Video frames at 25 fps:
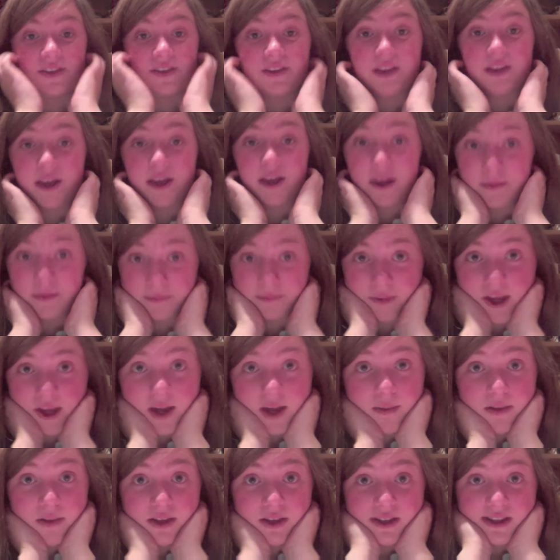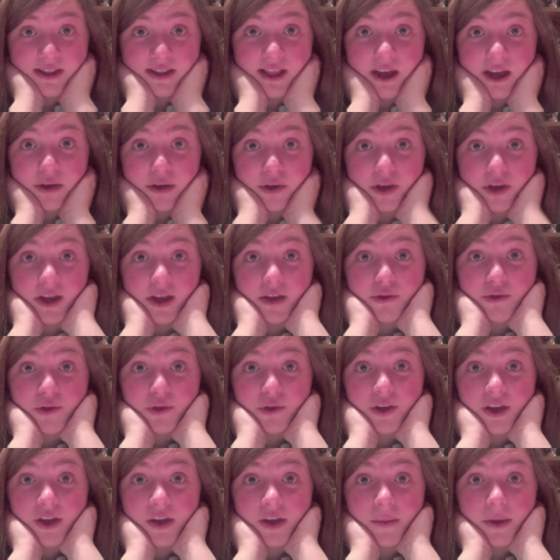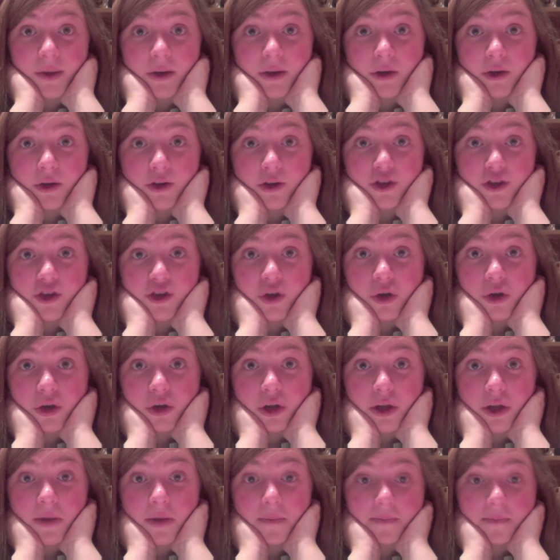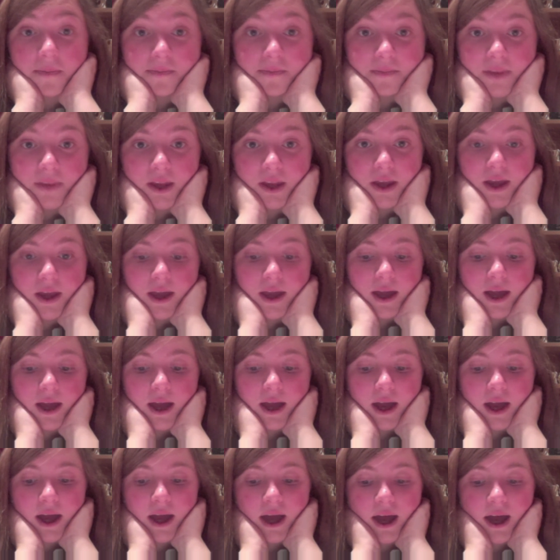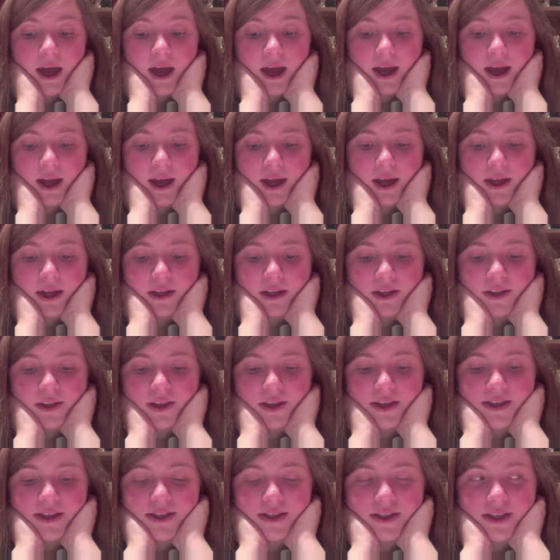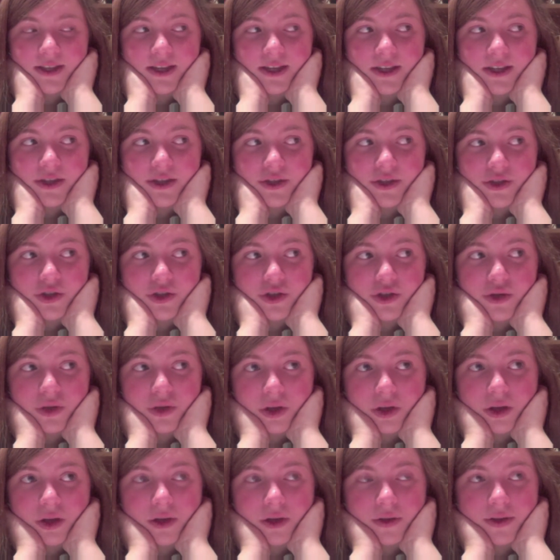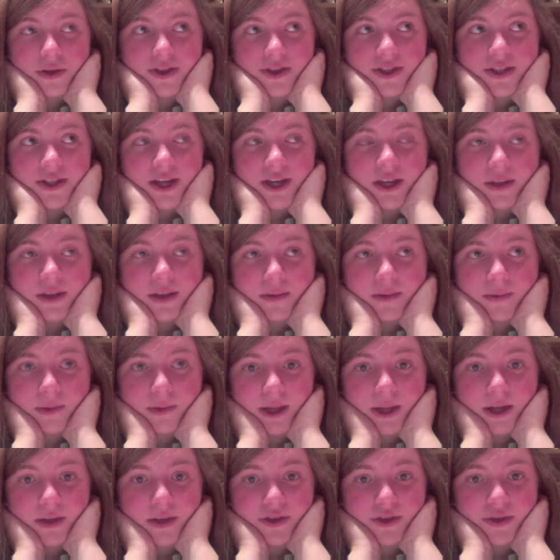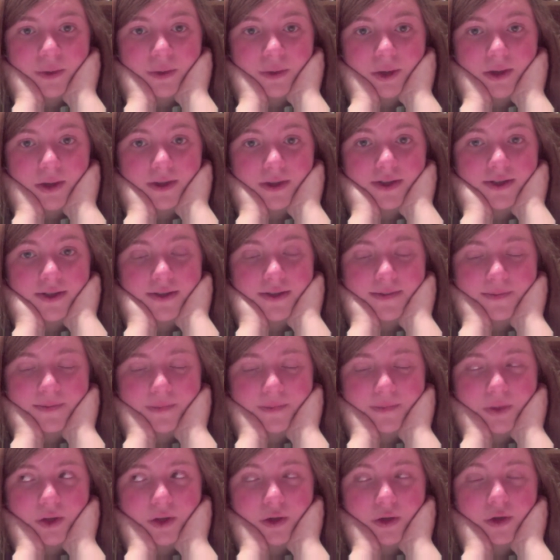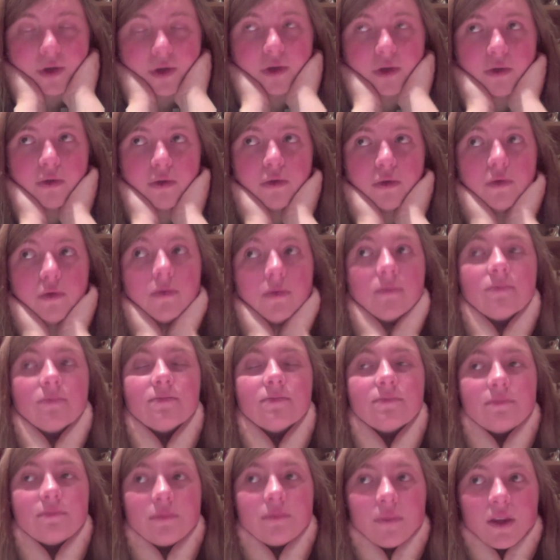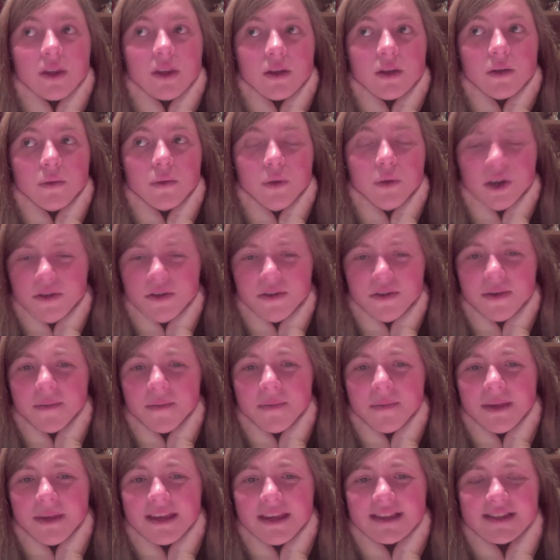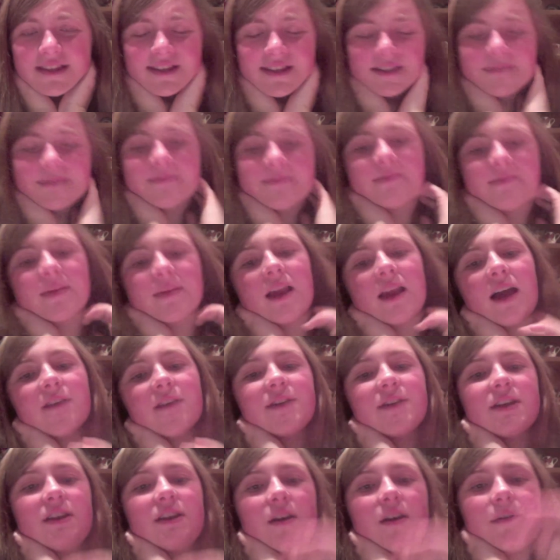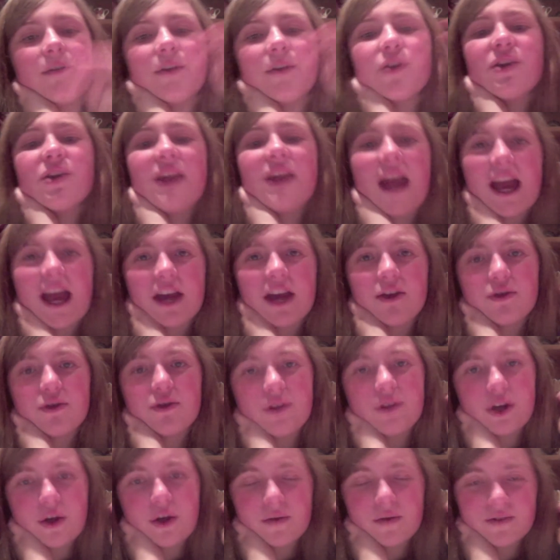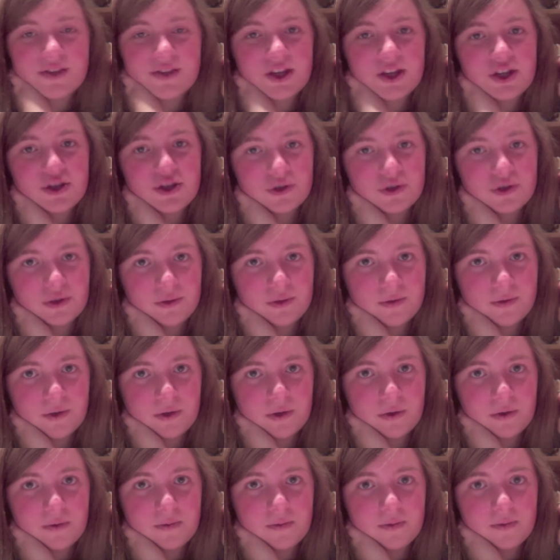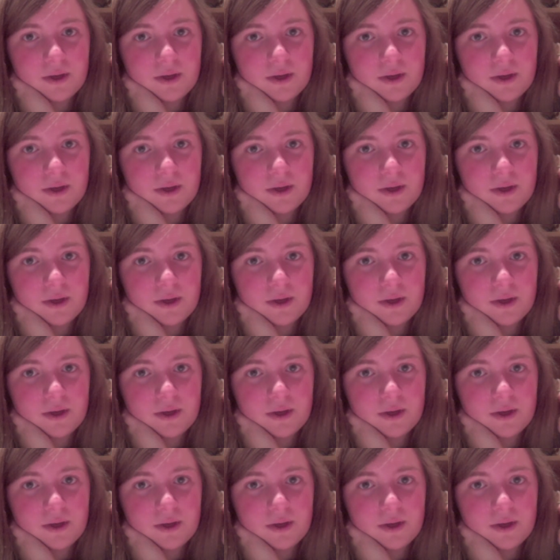there, happy as Larry, drinking my hot chocolate, and there's these two girls sat next to us who, one of them is having a very angry conversation on the phone,